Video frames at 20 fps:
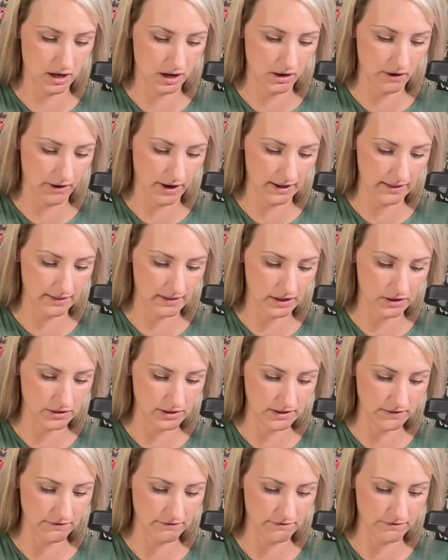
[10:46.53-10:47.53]
All right,
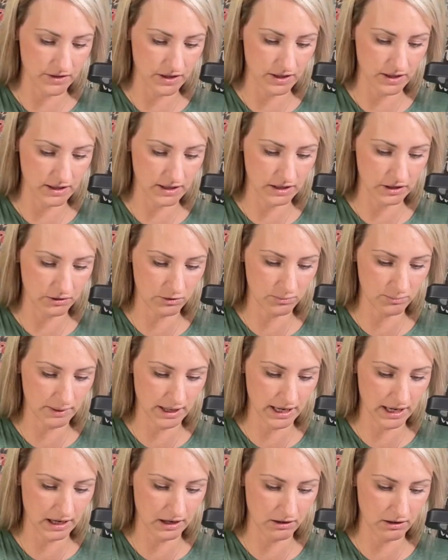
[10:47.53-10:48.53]
here's a fun little
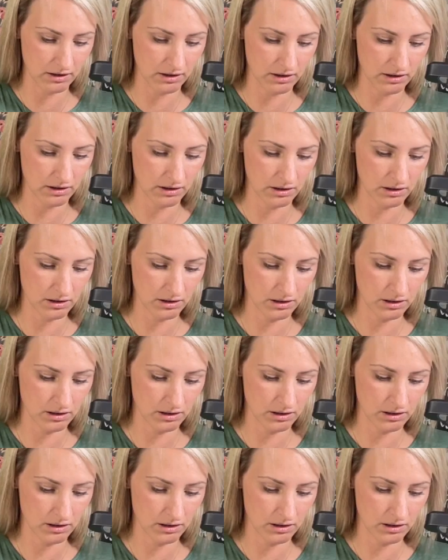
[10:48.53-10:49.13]
banner.